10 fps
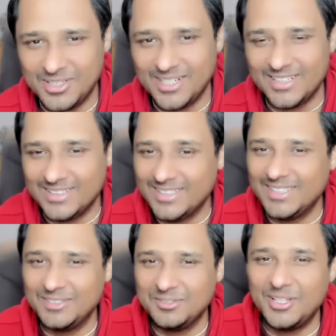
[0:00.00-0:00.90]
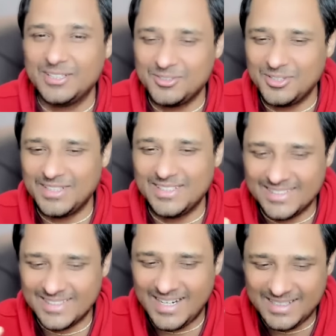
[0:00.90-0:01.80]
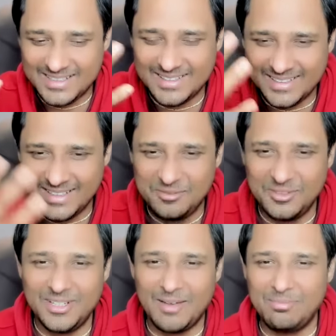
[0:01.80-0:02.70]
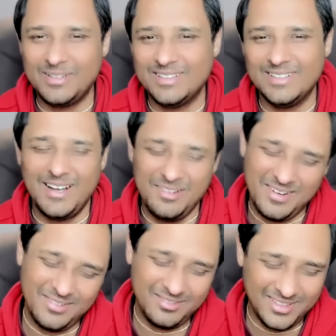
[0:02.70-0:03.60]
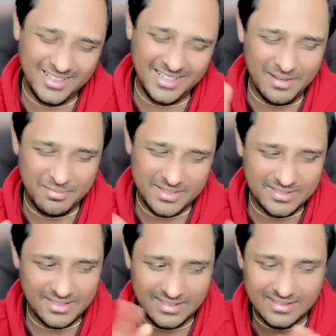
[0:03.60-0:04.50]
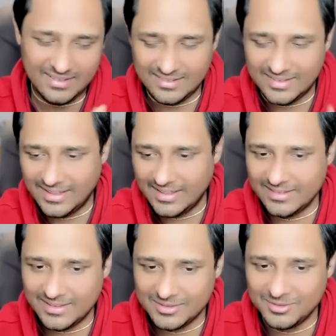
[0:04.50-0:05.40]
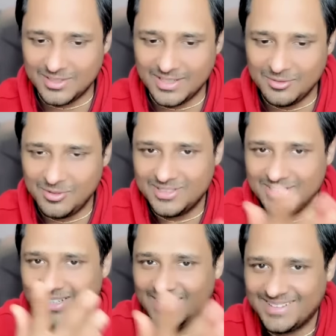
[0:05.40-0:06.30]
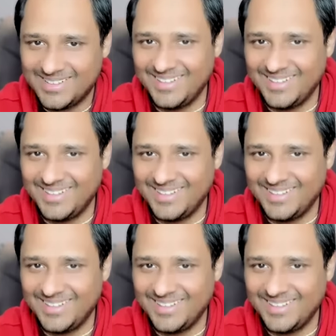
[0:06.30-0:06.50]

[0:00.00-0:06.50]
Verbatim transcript: rather than you know enjoying that if it happens and after it happens you're like oh yeah that's okay what's next